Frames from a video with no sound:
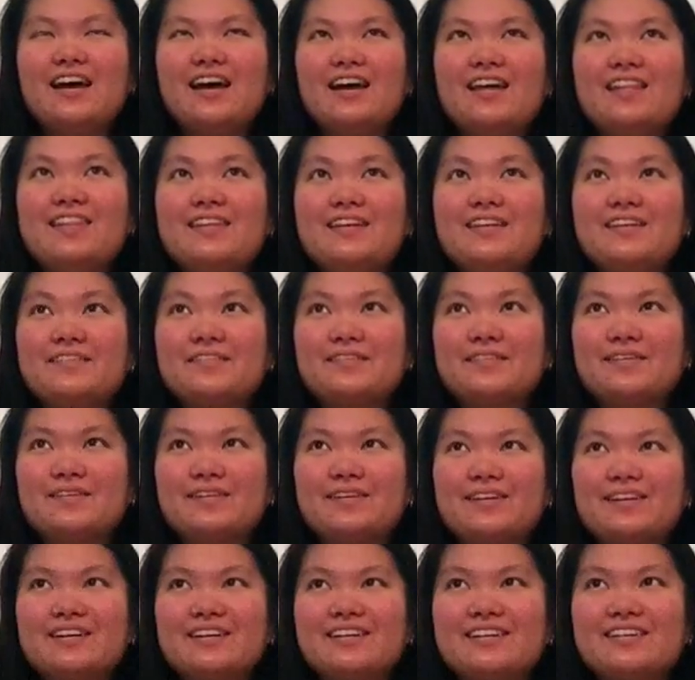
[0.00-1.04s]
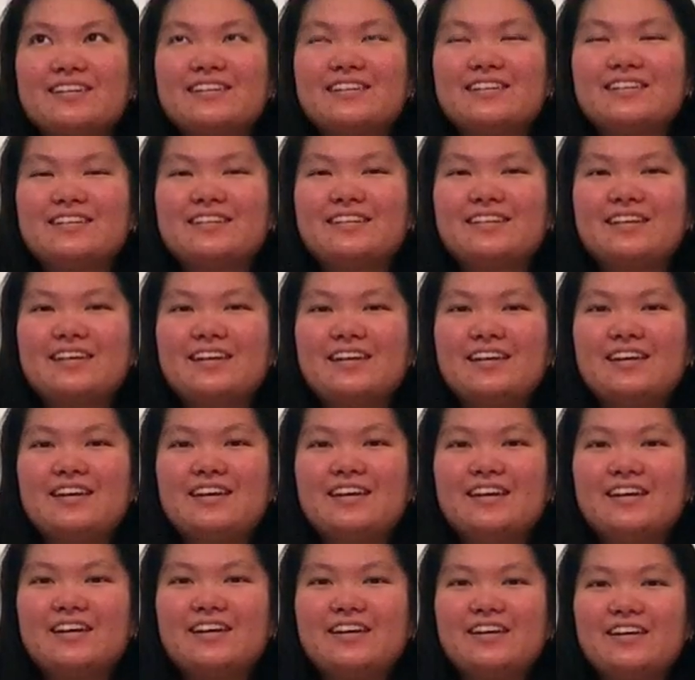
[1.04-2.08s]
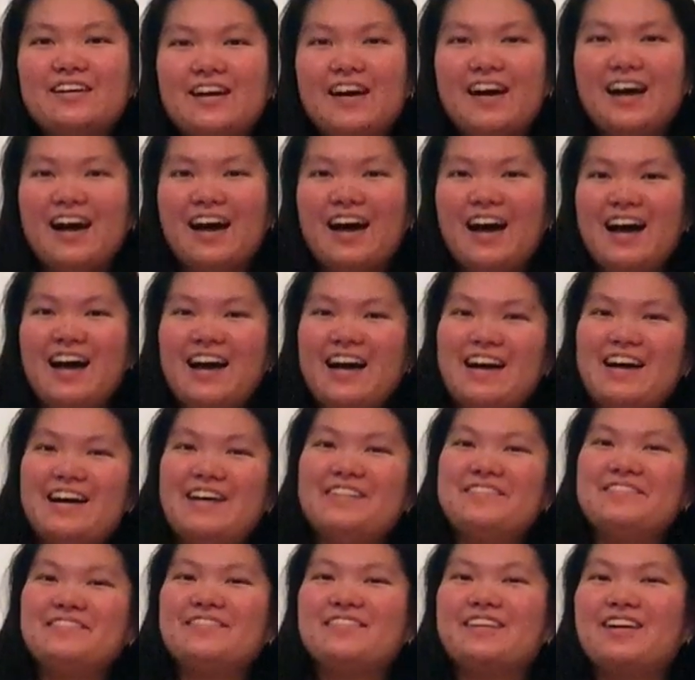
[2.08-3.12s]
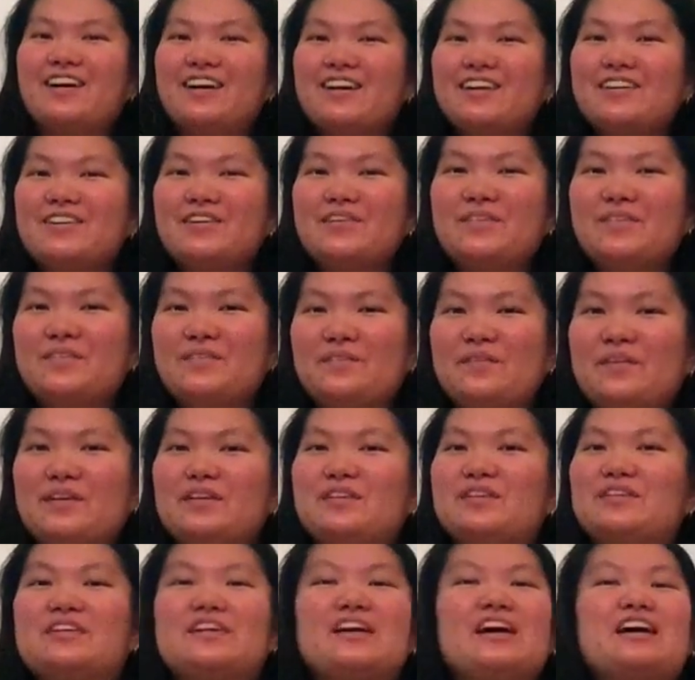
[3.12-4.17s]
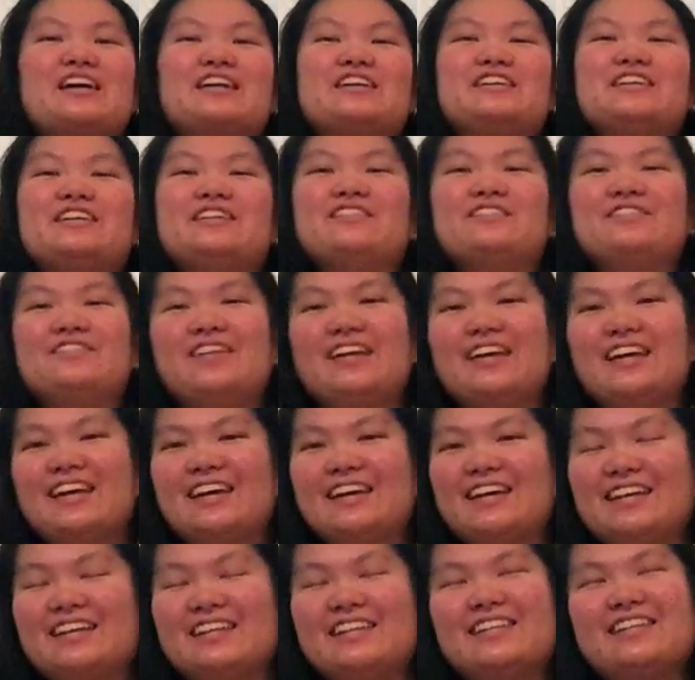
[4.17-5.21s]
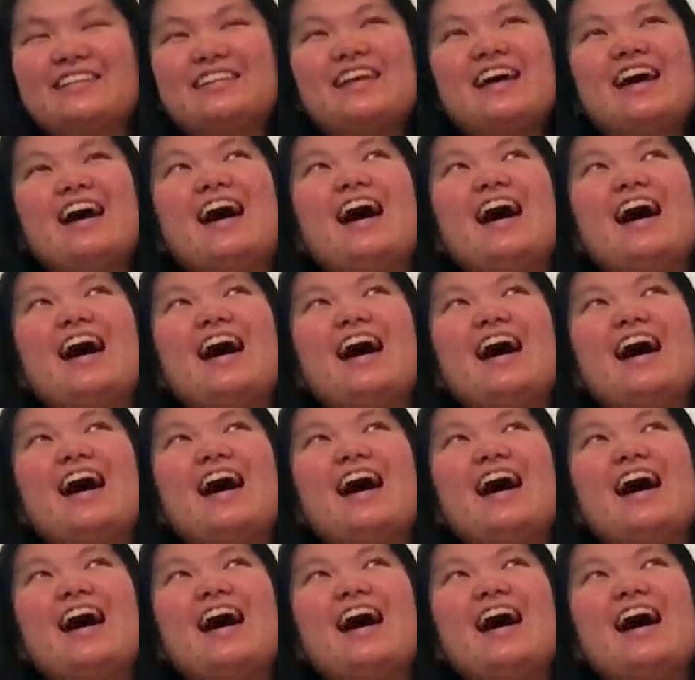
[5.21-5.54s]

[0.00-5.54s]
And then of course, for all you One Direction fans,